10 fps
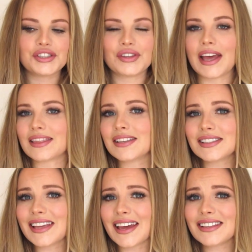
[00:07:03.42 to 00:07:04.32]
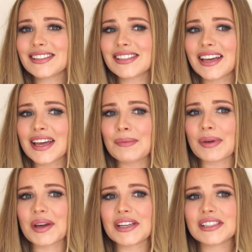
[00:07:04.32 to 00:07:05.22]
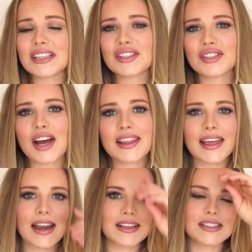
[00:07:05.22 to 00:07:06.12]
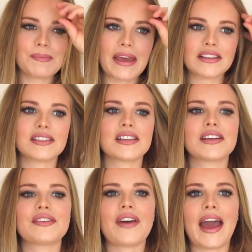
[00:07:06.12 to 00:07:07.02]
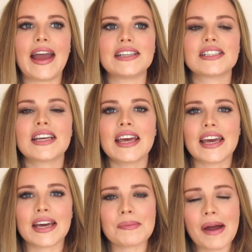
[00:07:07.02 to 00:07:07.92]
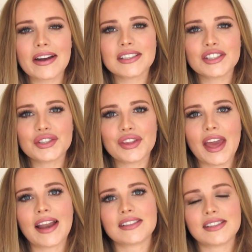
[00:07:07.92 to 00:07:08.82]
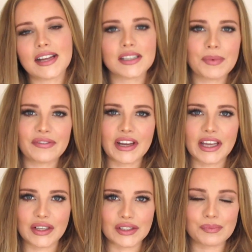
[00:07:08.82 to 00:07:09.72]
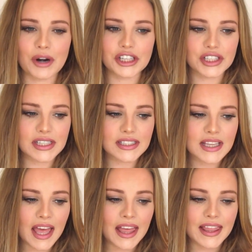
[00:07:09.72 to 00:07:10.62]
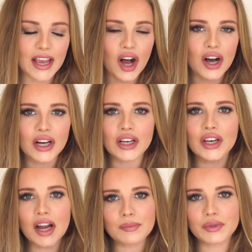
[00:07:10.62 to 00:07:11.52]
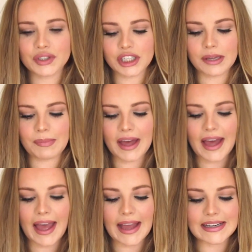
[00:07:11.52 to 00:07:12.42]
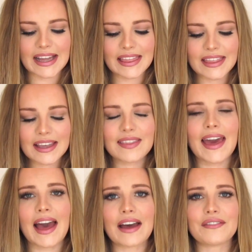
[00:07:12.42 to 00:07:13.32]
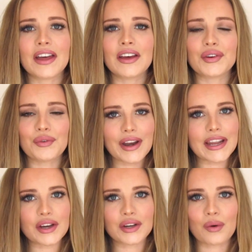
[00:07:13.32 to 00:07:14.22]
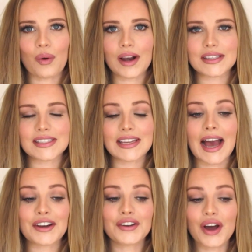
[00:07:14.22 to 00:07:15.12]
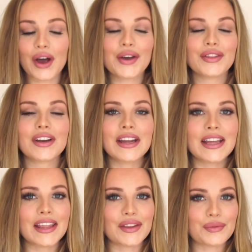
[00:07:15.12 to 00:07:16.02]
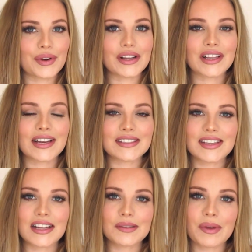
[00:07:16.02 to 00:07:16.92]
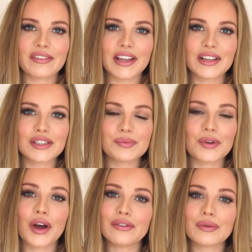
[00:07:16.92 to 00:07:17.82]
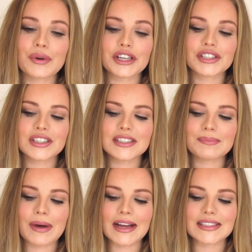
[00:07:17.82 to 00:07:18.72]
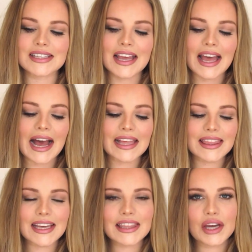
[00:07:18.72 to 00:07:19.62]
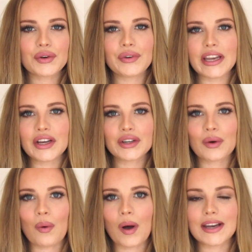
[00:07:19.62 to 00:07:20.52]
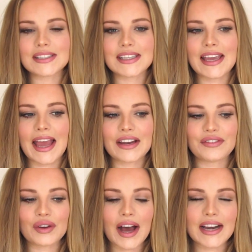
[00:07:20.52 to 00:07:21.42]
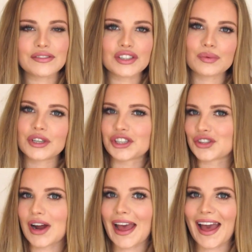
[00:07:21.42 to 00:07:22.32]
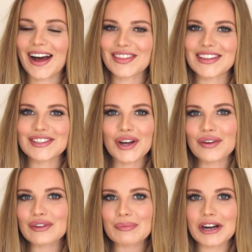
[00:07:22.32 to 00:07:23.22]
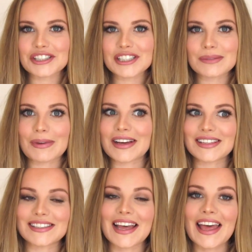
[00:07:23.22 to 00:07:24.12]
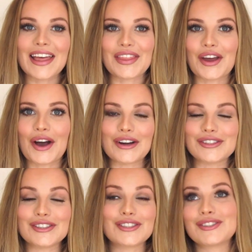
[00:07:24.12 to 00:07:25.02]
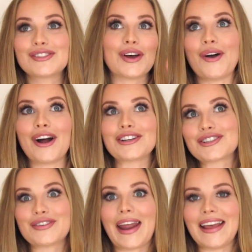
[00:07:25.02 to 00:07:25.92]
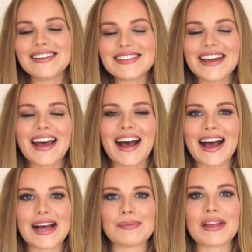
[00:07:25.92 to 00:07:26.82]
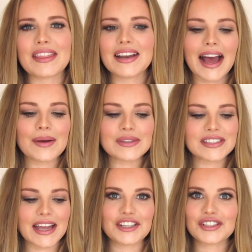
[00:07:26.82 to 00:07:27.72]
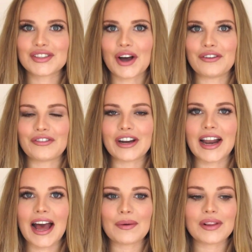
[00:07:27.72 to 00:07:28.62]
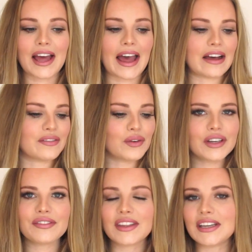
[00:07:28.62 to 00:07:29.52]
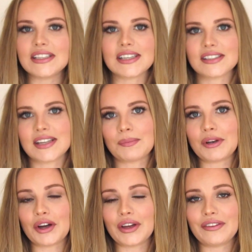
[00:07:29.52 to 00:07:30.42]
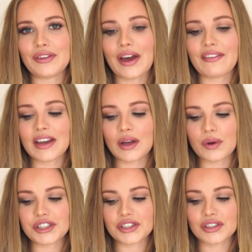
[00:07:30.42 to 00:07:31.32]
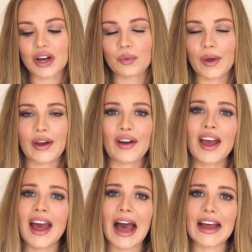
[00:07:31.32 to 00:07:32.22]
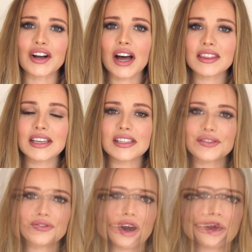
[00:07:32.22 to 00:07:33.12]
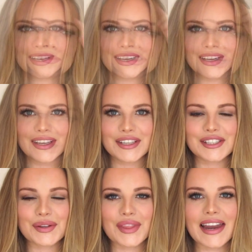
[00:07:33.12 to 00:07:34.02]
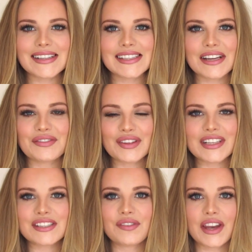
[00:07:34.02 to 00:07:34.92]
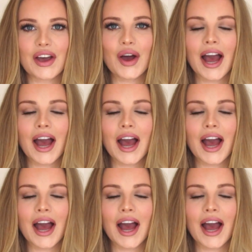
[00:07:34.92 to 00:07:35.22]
to get this kit, because it's not that expensive, and in comparison to the Anastasia Beverly Hills brushes, they are a lot more cheaper and I think they have really good quality. I don't own the real Anastasia Beverly Hills oval brushes, but I think they're really good quality, and if you kind of just want to try out these oval brushes because they are so on trend, then I would say just go for it. I will have all of the details down below if you have any questions on where I got these from. So that is it for this video.